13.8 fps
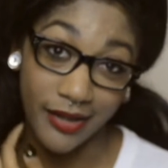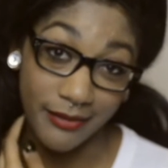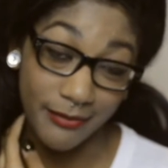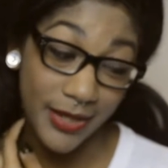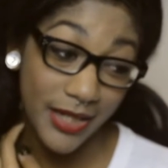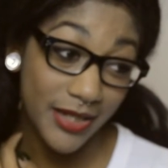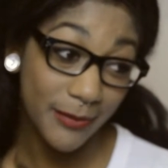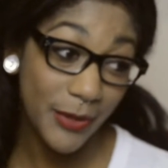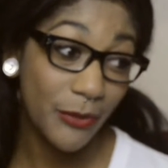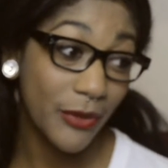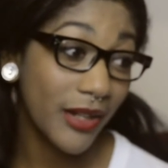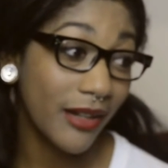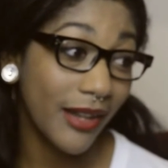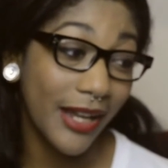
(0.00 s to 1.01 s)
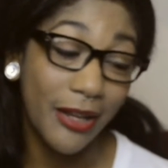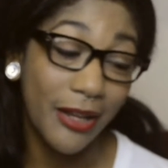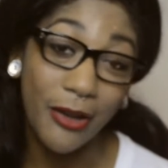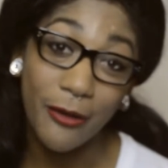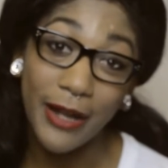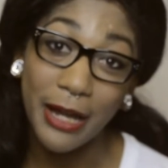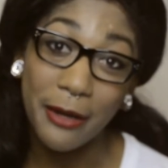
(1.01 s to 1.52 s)
it makes me want to like
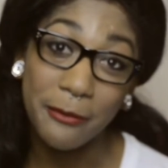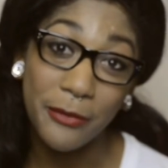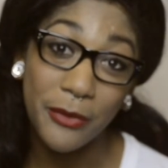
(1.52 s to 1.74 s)
go out